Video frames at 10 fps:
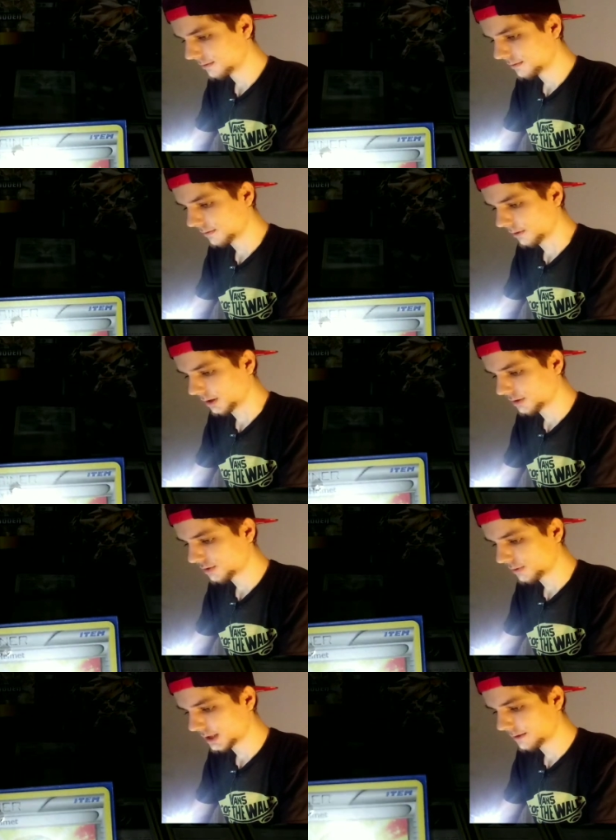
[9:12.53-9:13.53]

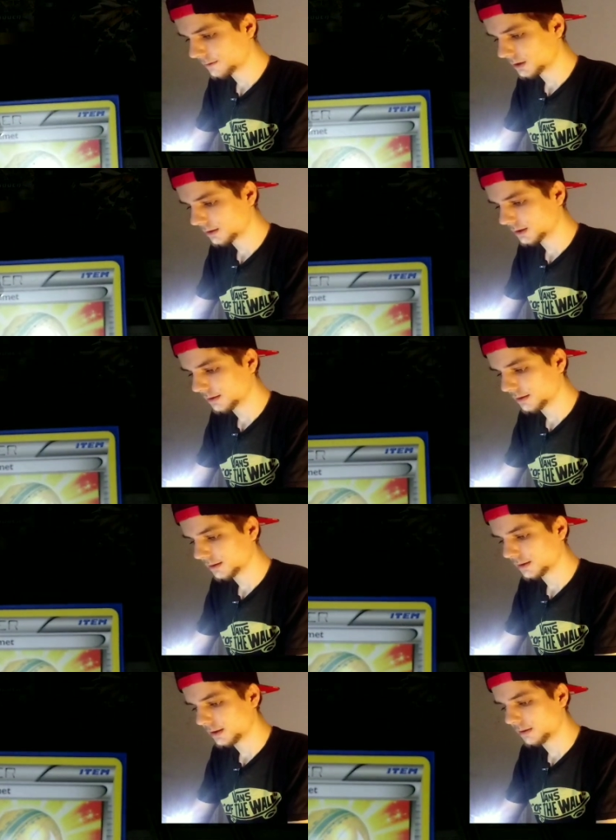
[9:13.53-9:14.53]
which whenever
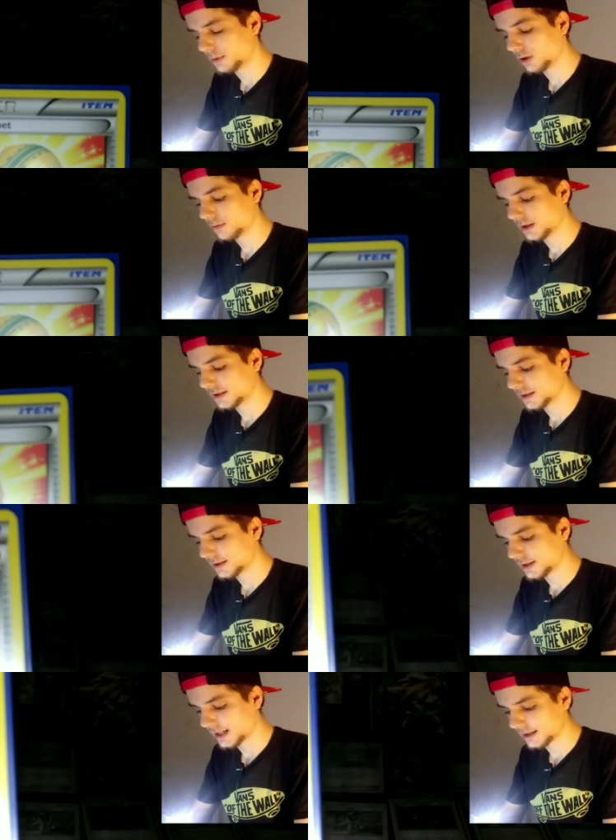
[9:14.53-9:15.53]
the Pokemon this is
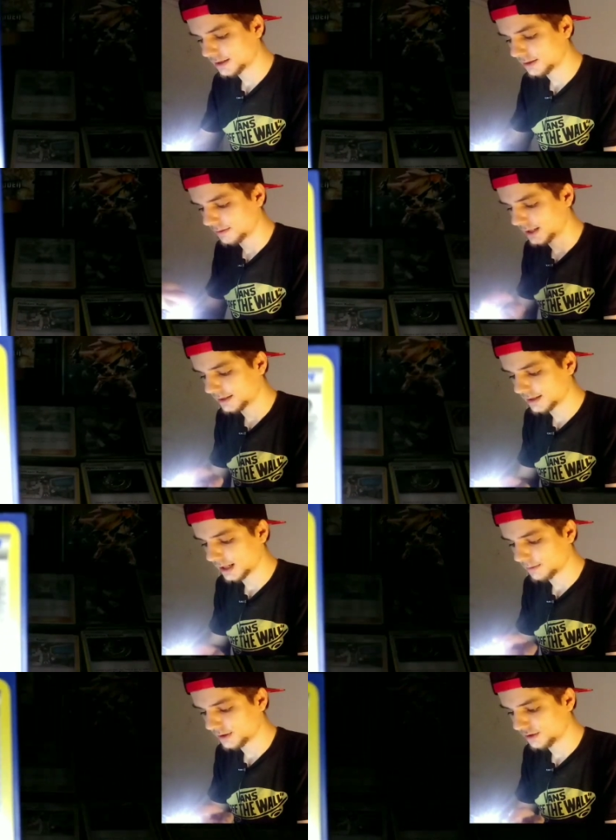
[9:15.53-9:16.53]
attached to takes
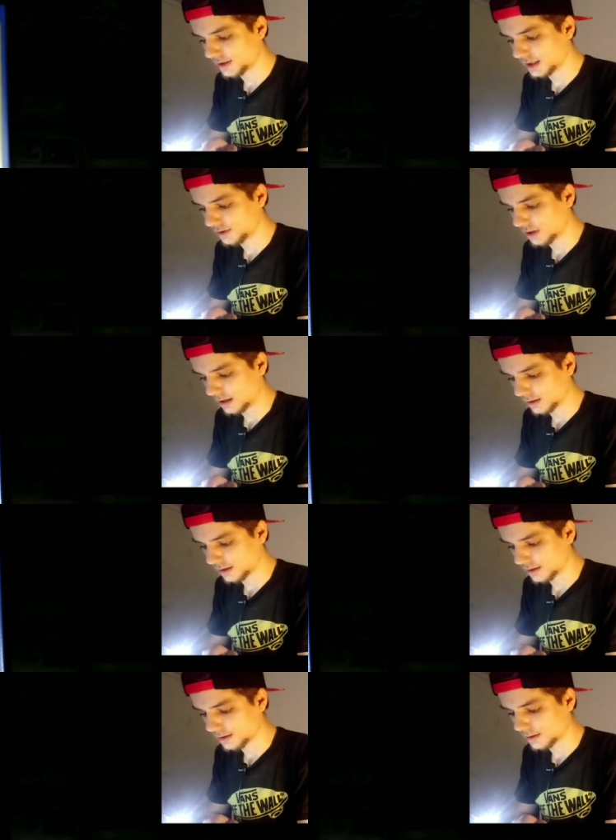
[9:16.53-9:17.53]
damage, you get to draw a card.